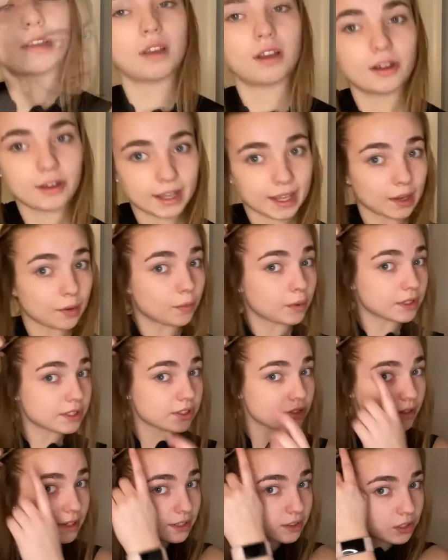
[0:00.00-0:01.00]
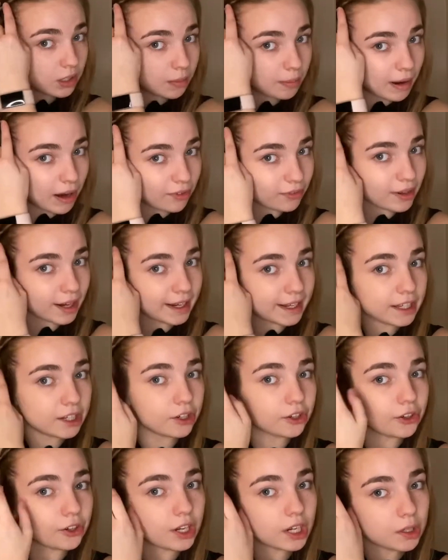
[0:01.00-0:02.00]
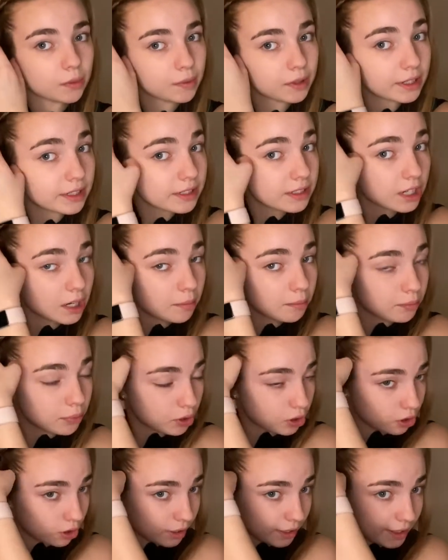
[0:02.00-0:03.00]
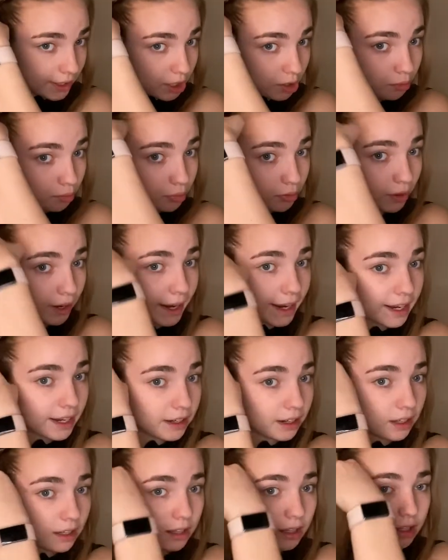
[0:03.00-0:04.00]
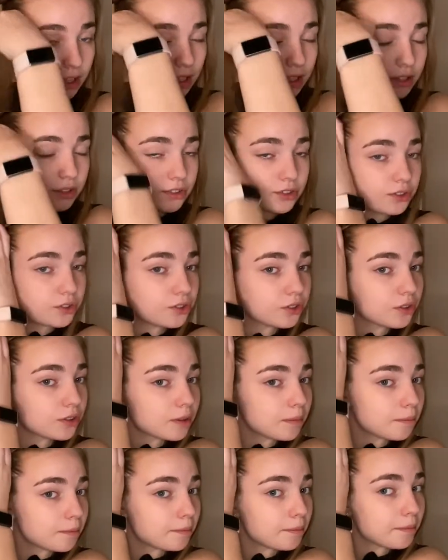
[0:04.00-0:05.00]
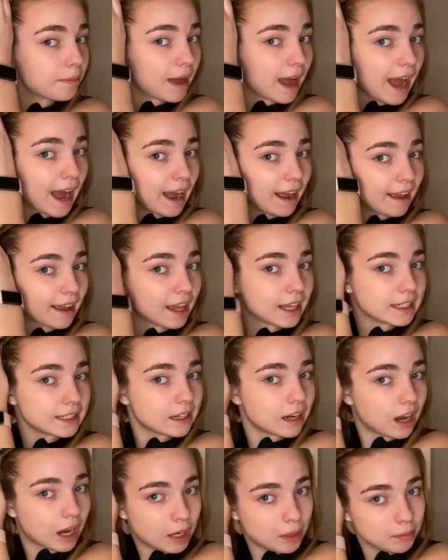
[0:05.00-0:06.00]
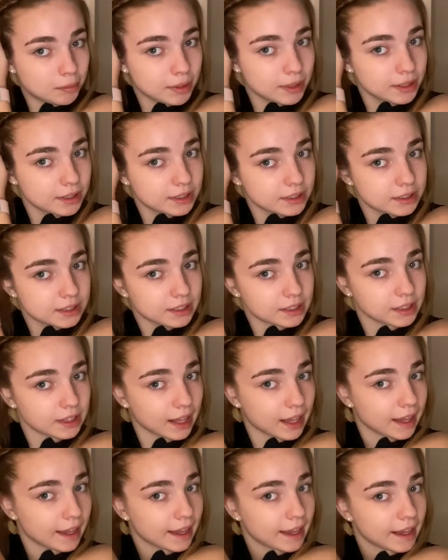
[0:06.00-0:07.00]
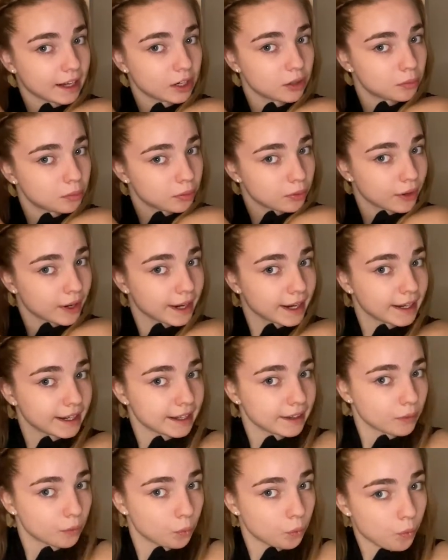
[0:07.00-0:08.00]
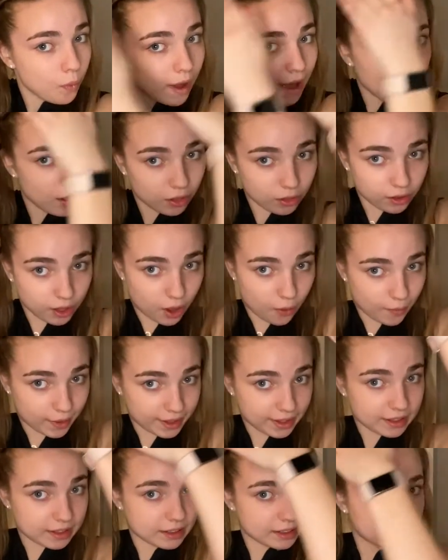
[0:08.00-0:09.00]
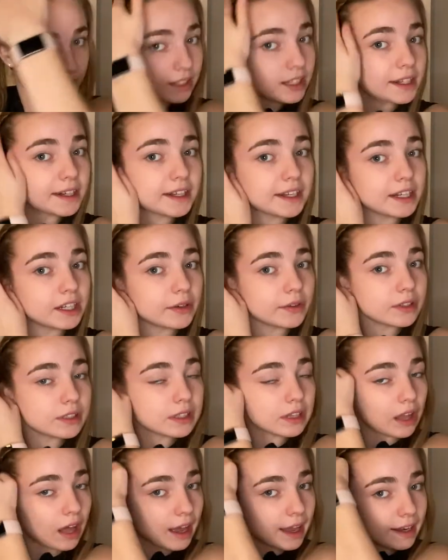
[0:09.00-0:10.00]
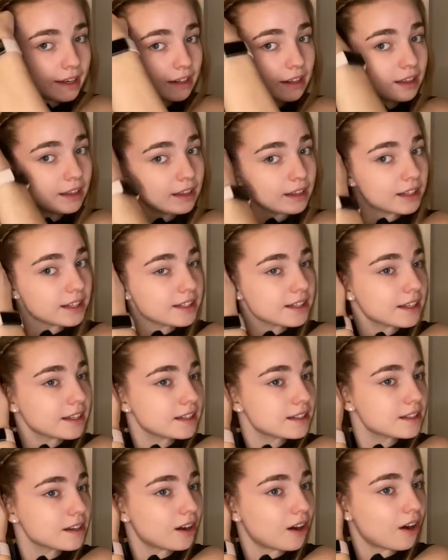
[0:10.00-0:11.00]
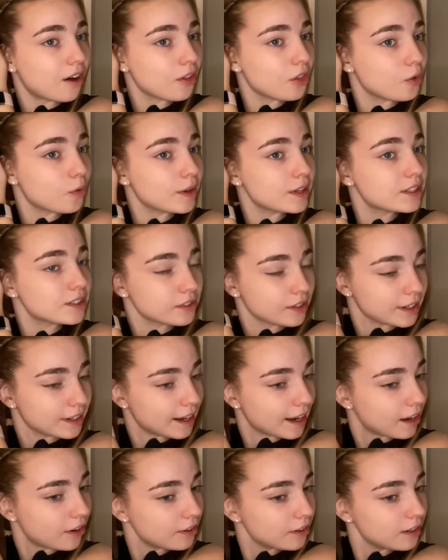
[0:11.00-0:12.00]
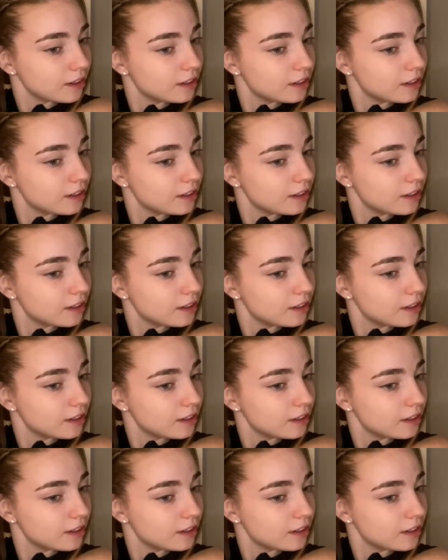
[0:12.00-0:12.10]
Okay, once you get to about right here, you're gonna wanna start pulling your braid to the back and up so that it'll braid well going in a continuous line, so it's not all the way straight down.